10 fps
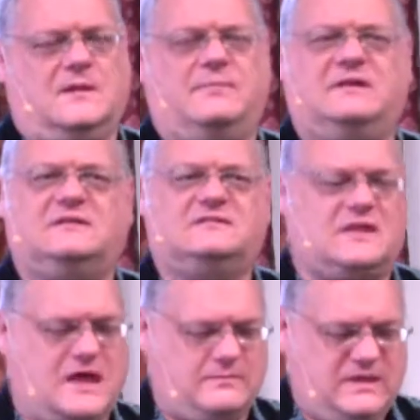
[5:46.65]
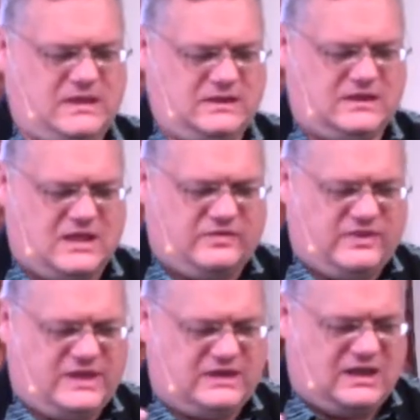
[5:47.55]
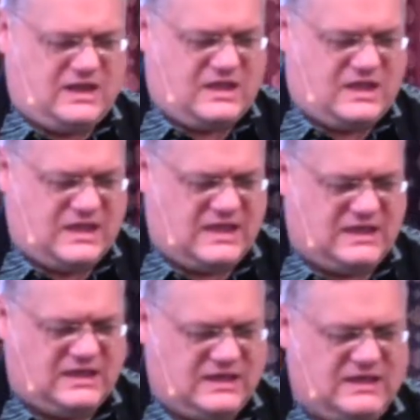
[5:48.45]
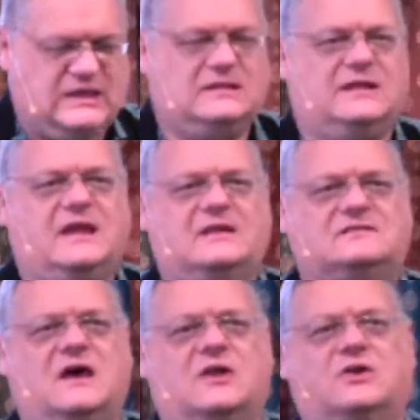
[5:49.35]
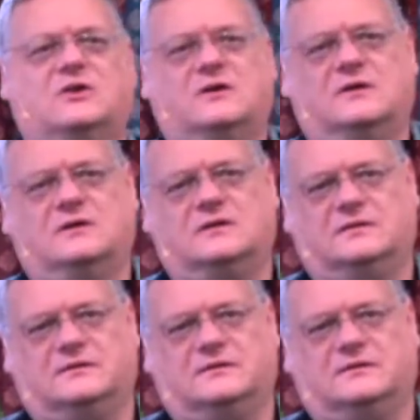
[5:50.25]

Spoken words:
But it does not mean that a healing has not occurred.